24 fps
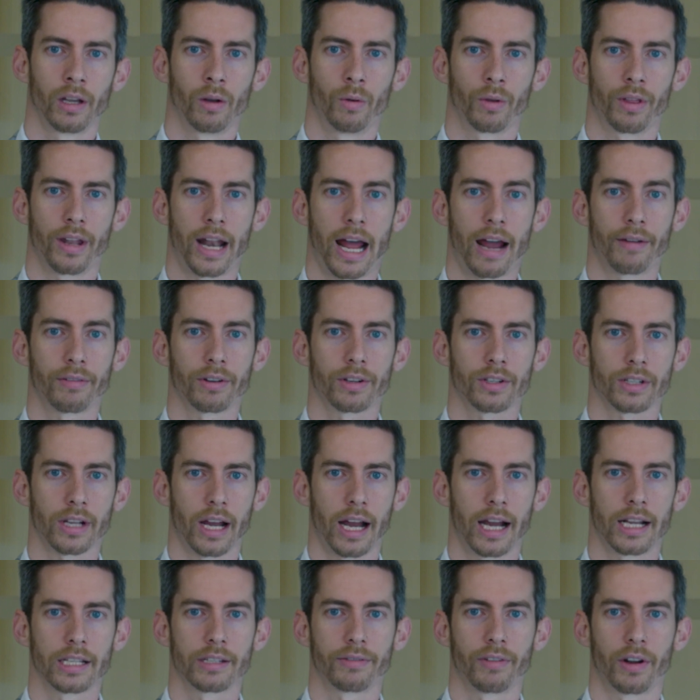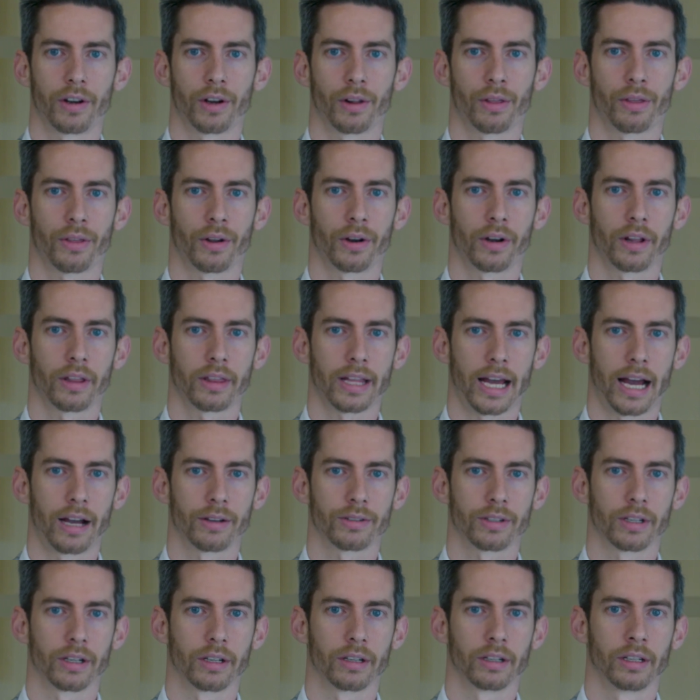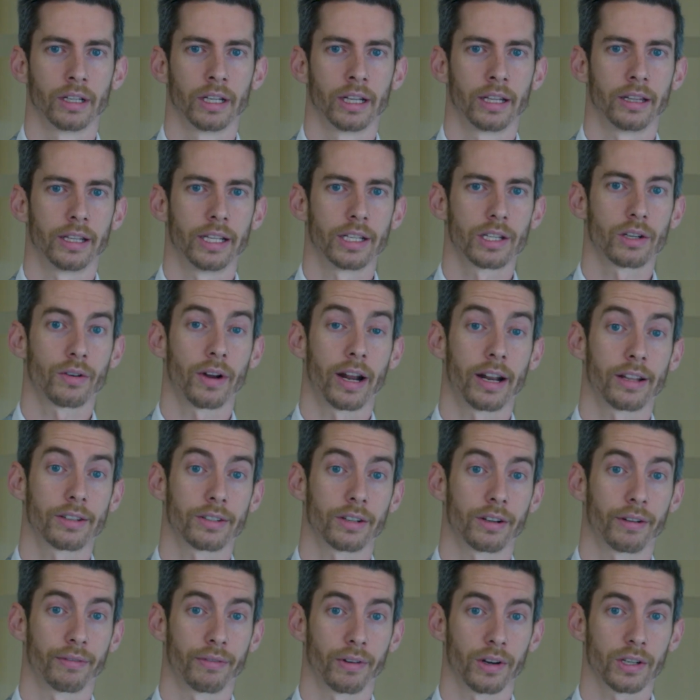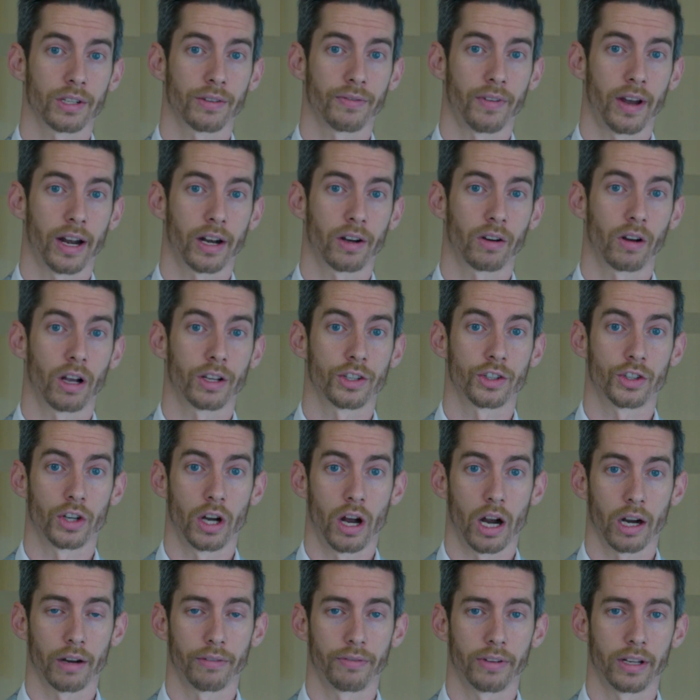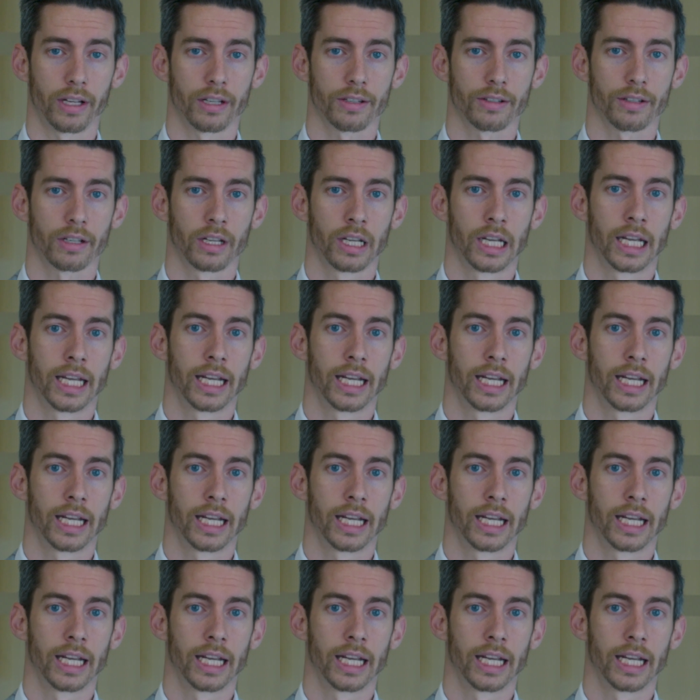With an average size of under 30,000, these credits are diversified across geographies,